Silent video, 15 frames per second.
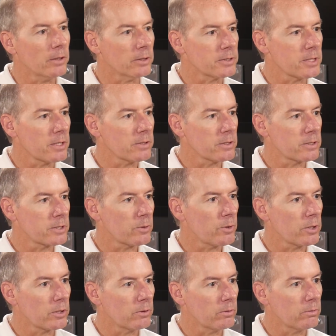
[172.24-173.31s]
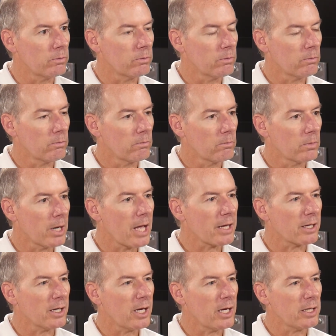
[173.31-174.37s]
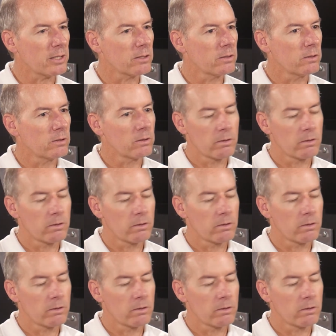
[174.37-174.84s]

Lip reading: mail. Is that still what you like a lot?